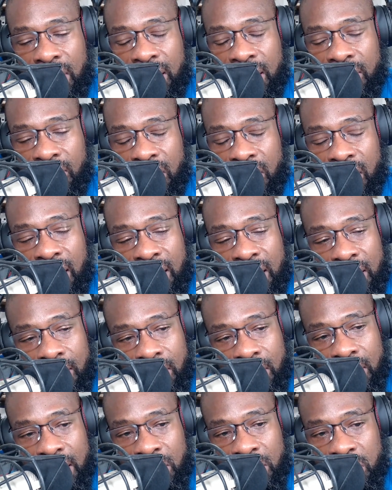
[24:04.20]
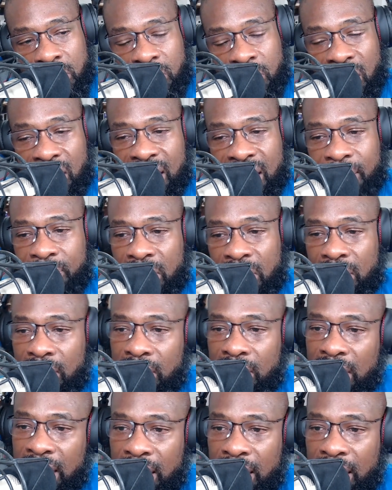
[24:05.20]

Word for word: it's like okay, you know, you got your small company,